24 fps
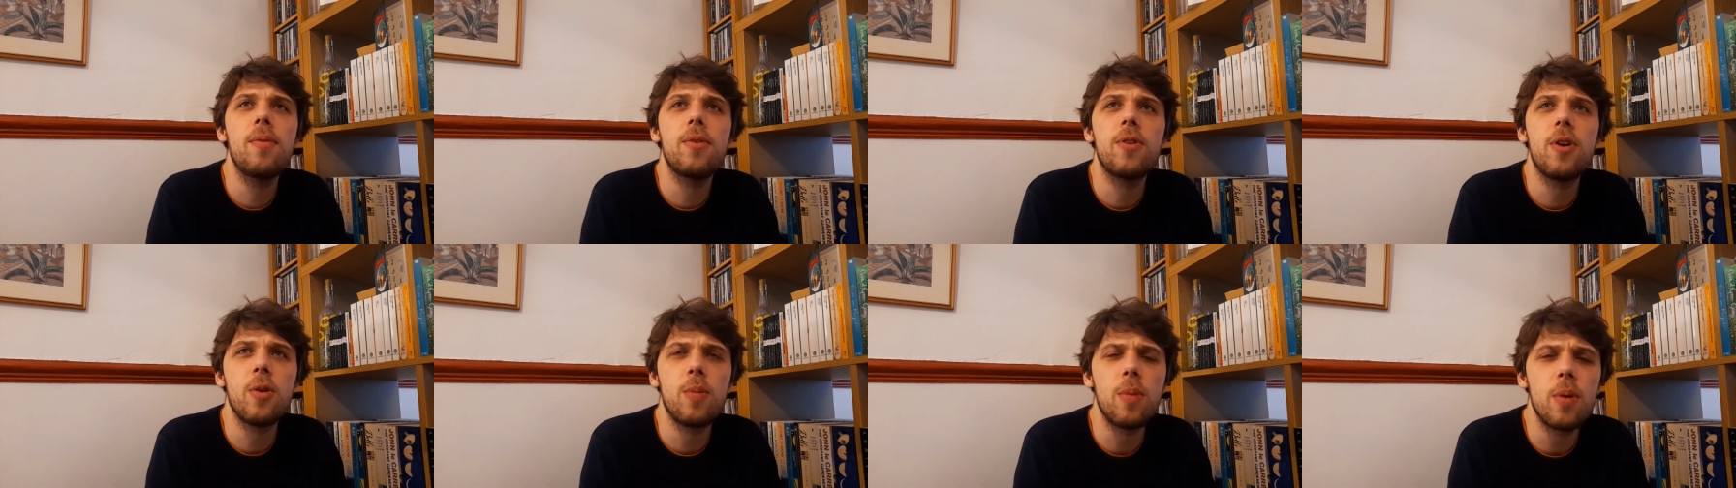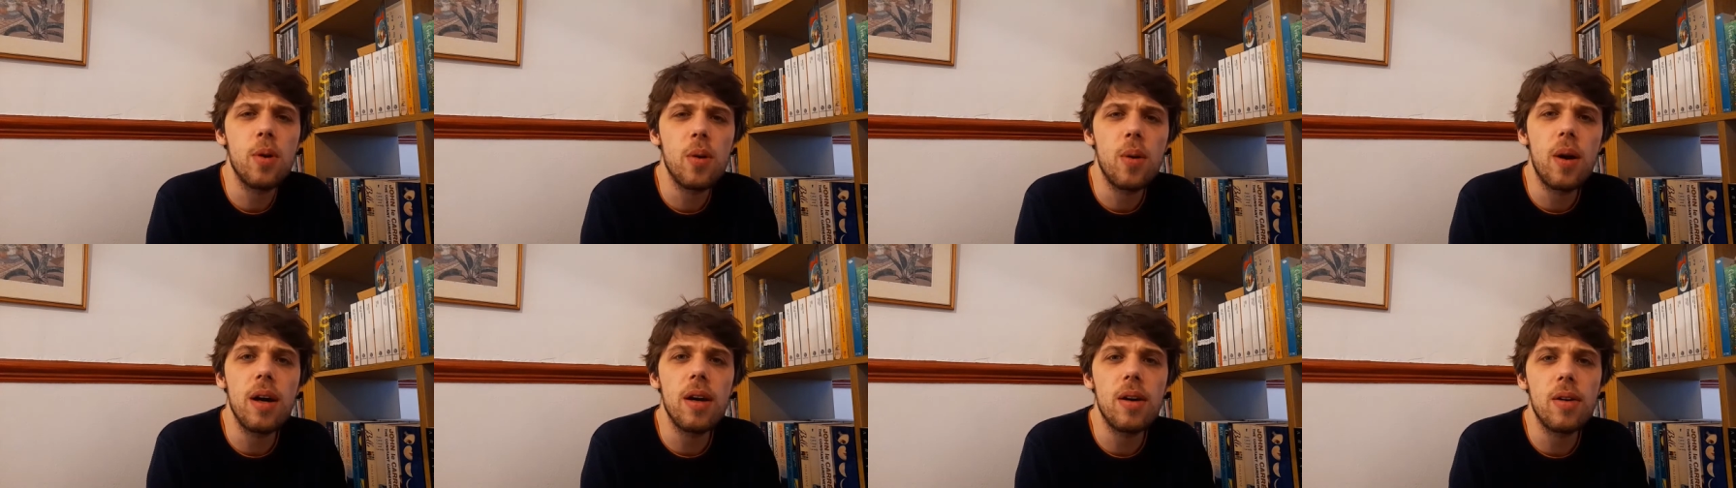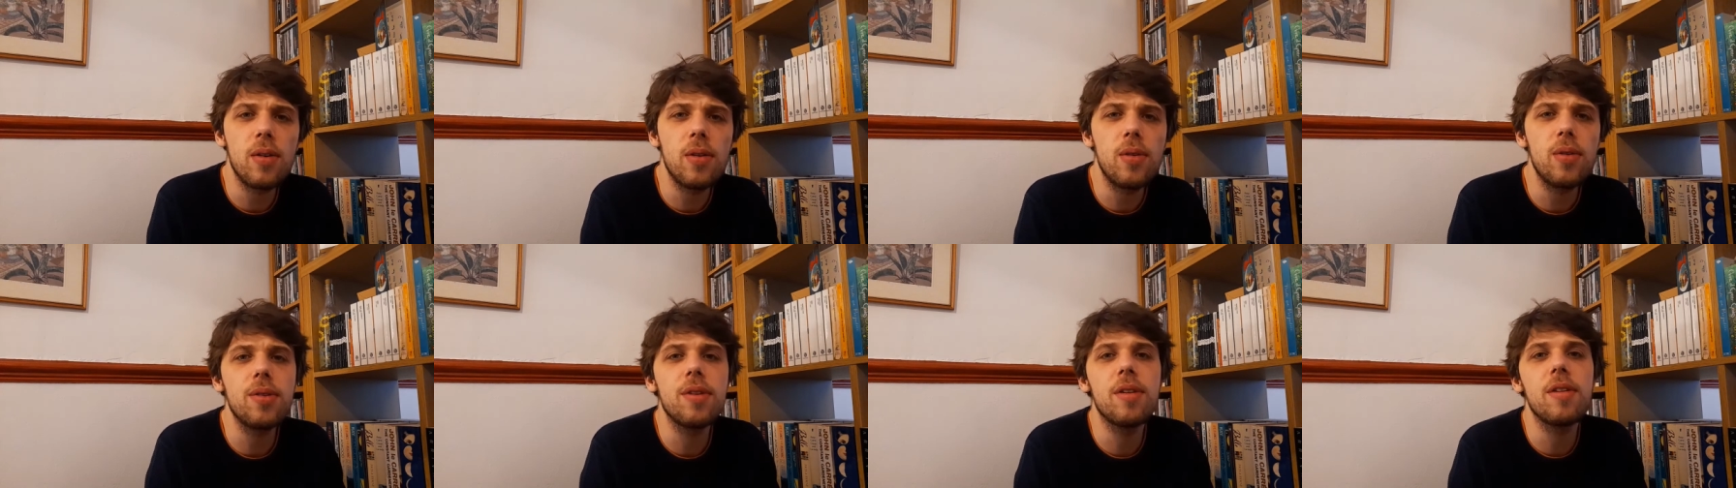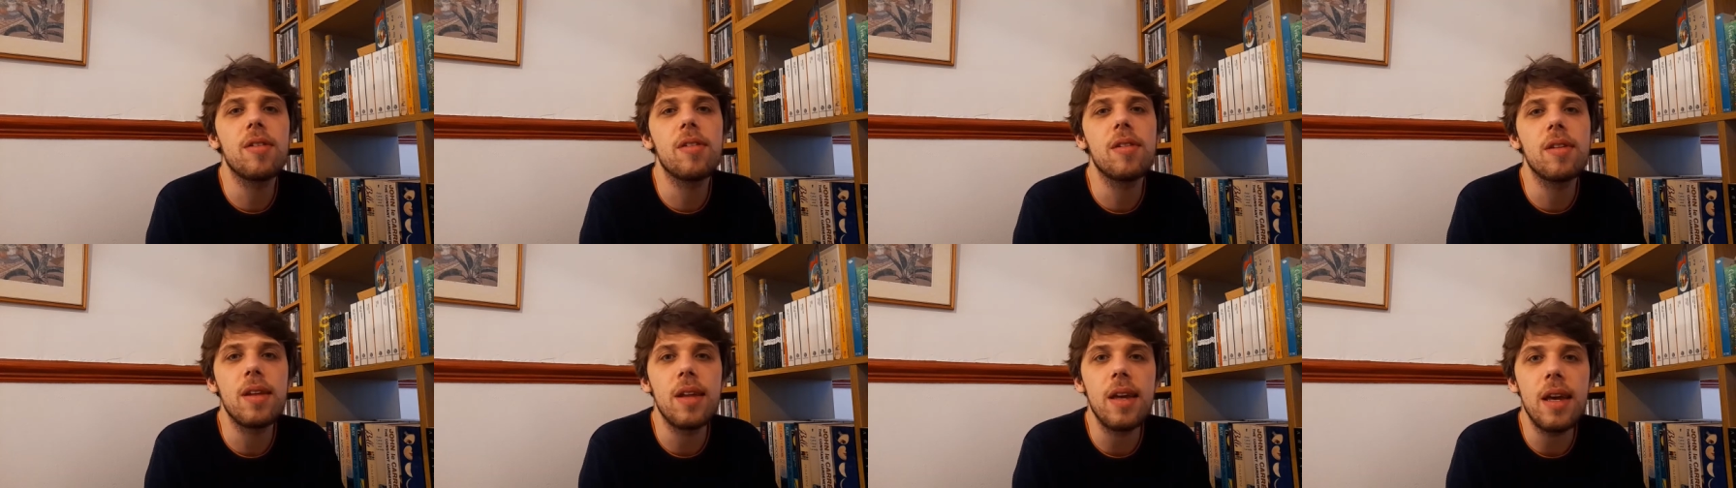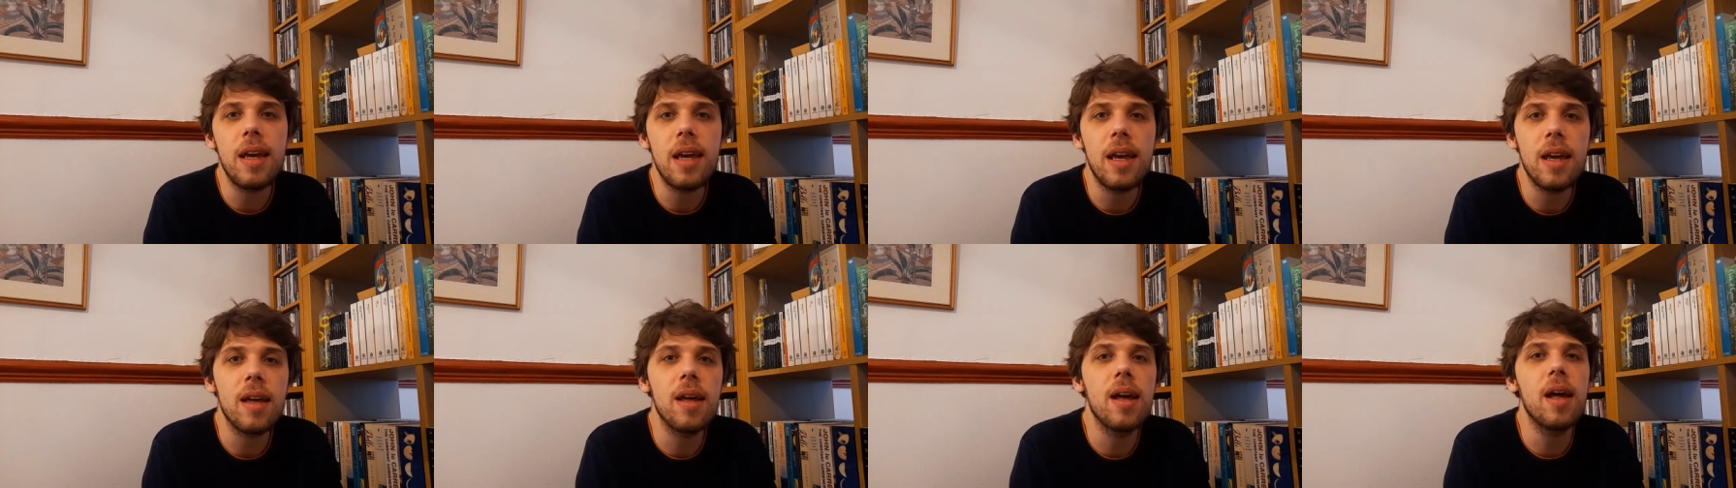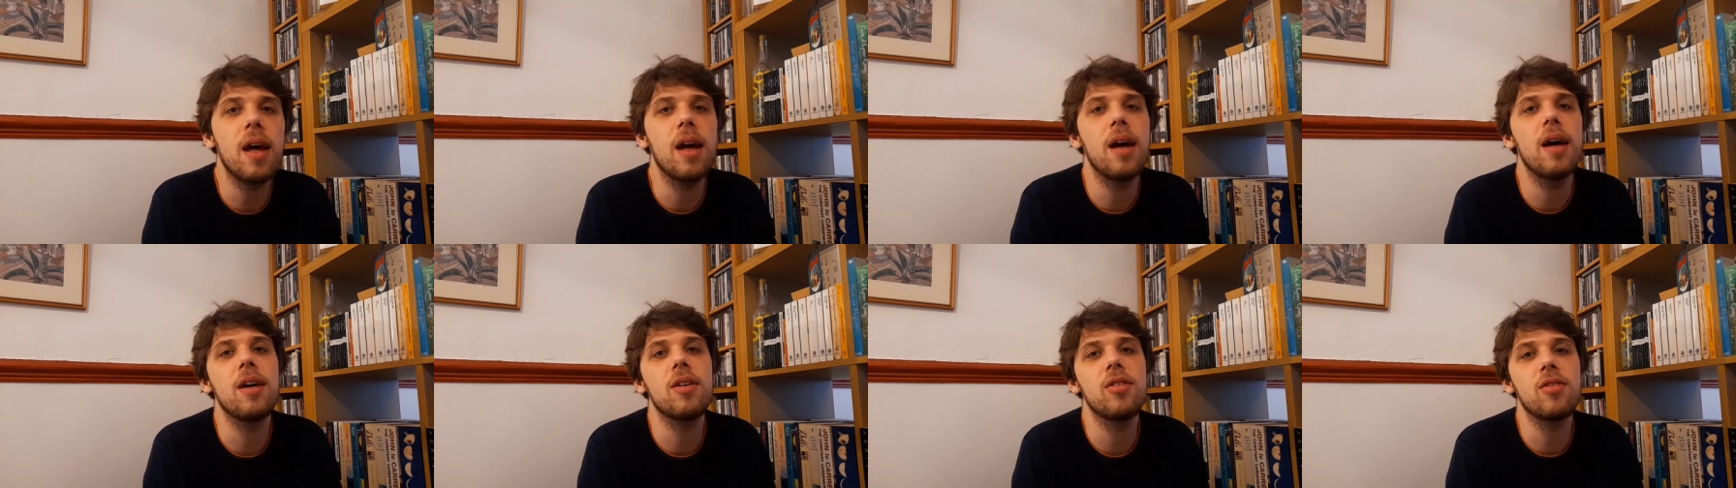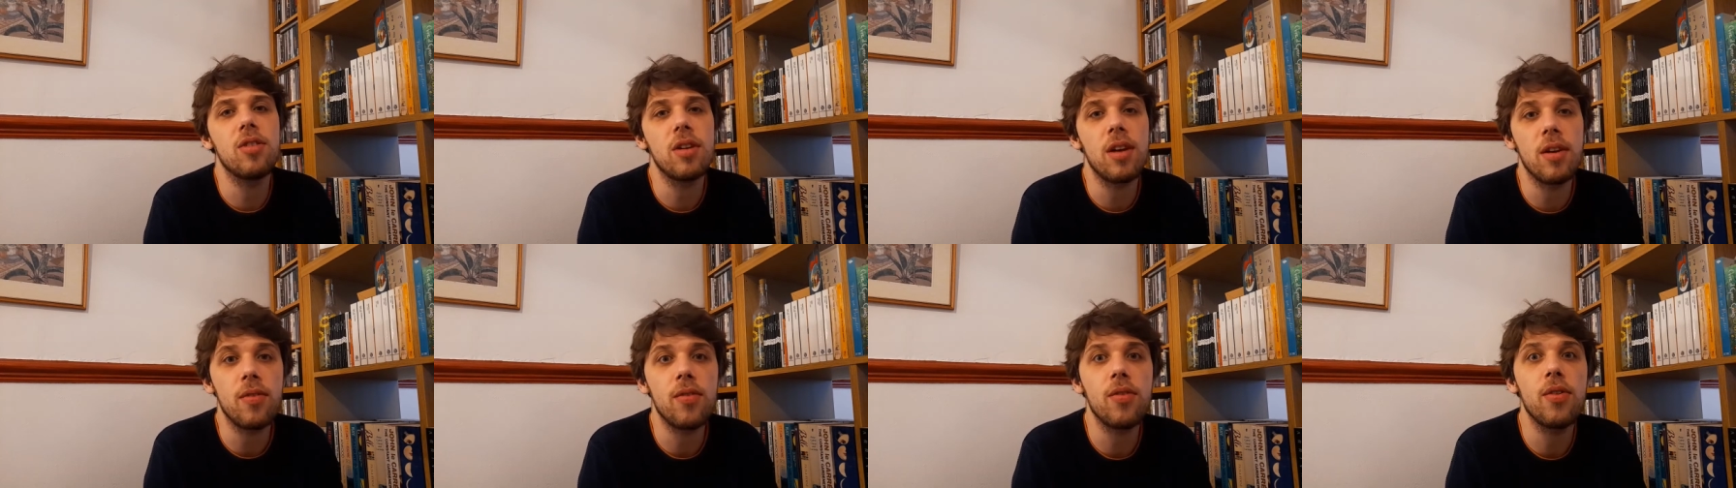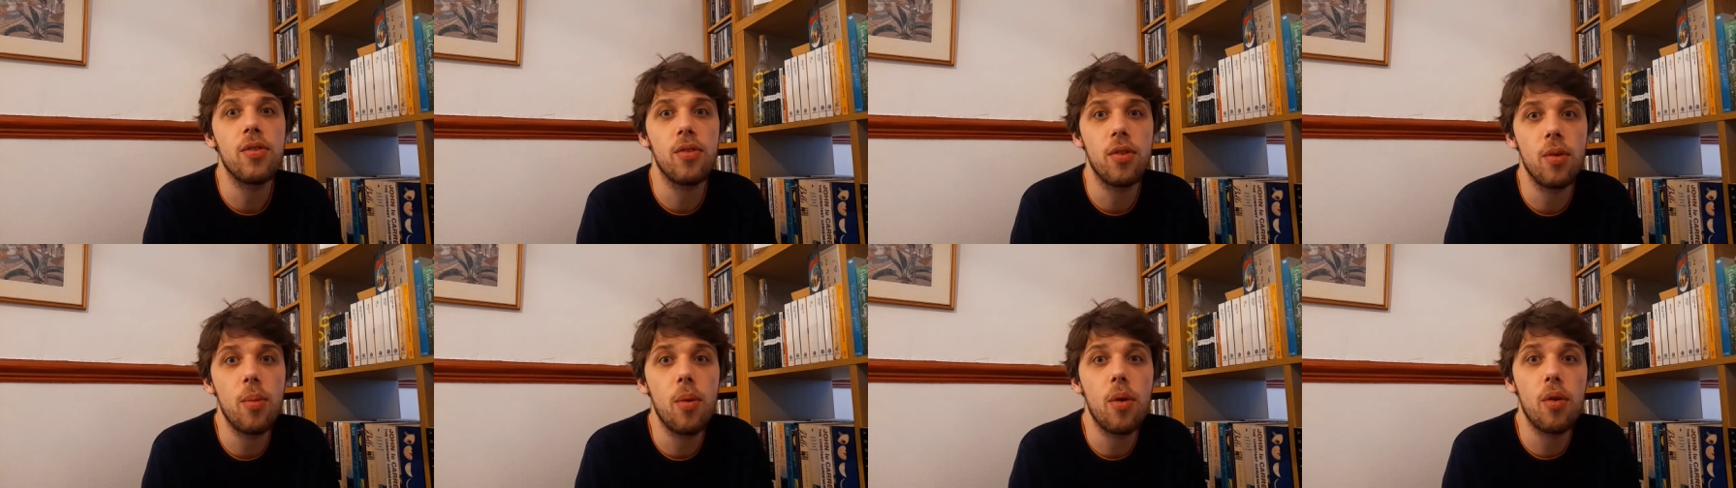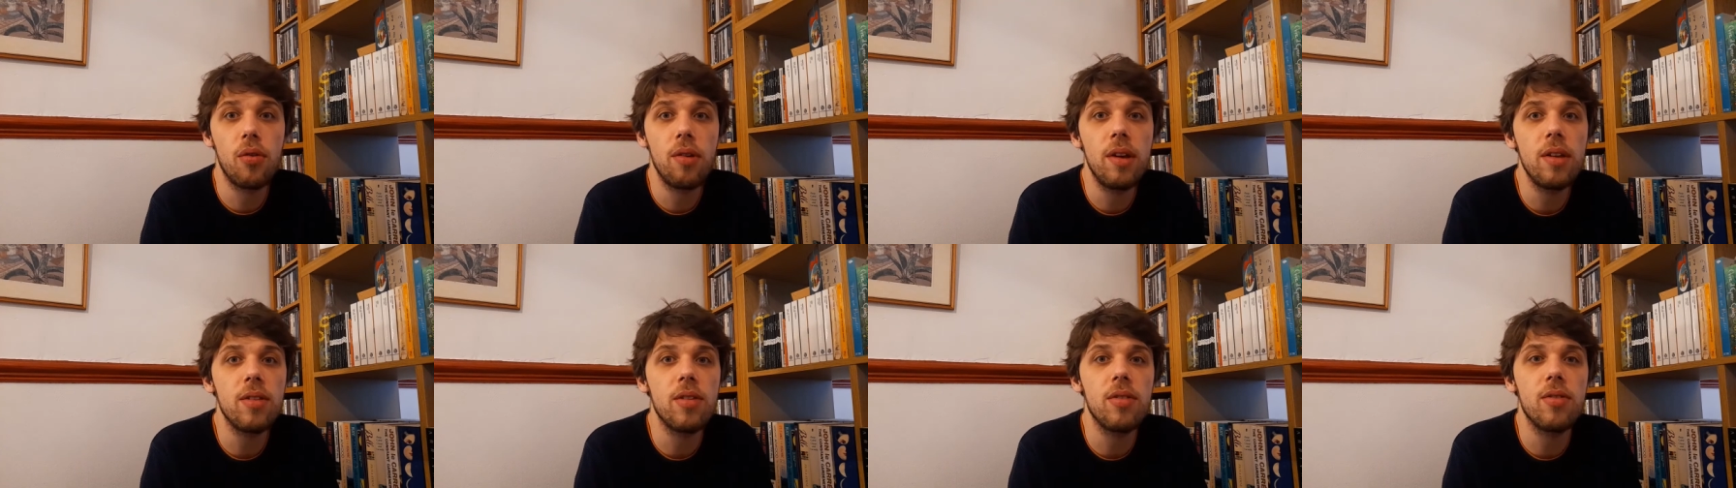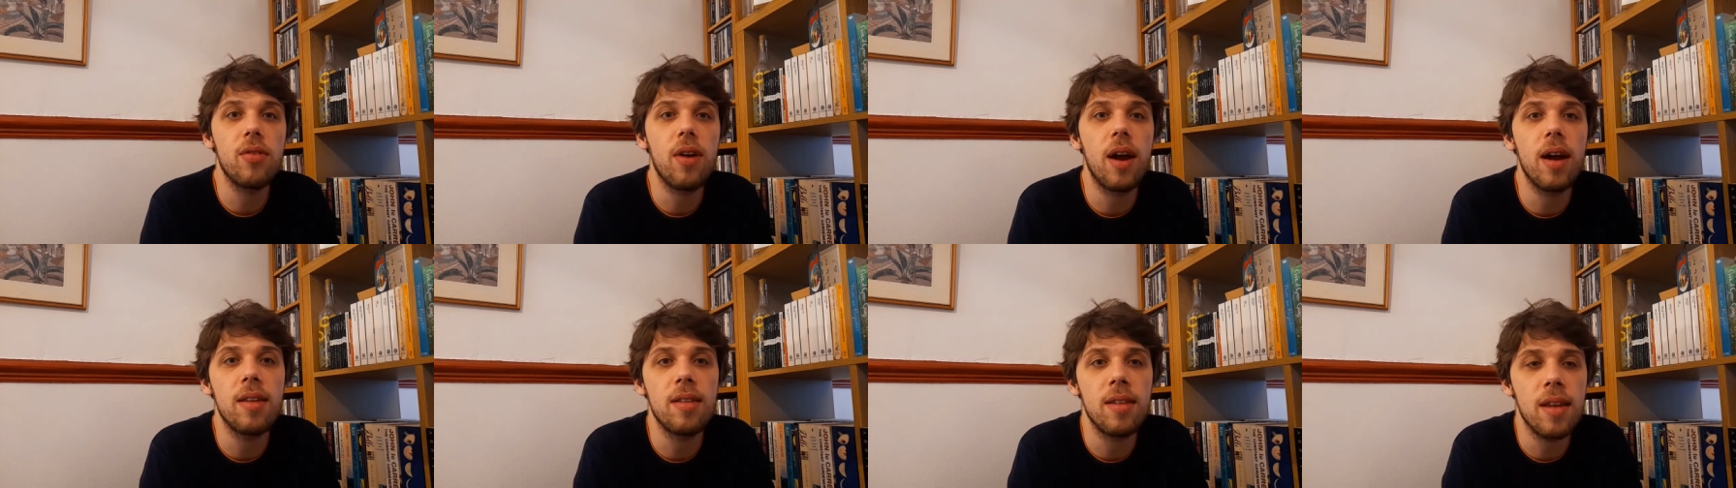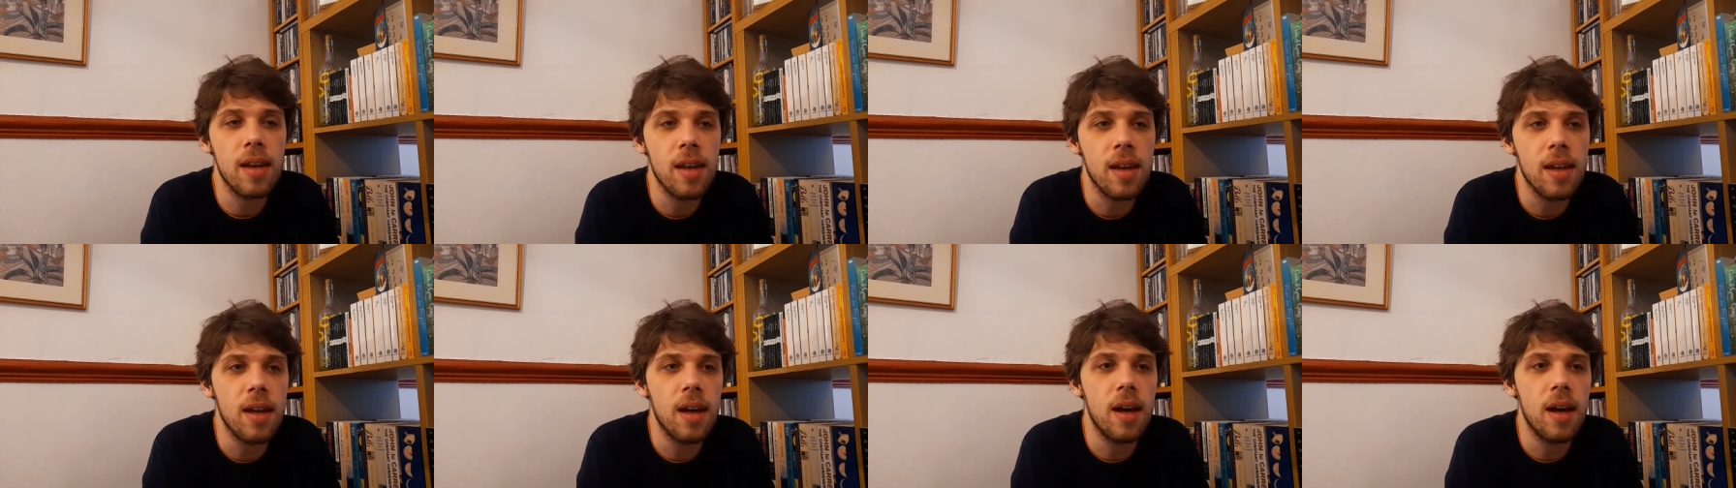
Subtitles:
So it's been quite cool to see a shift to more recent writing.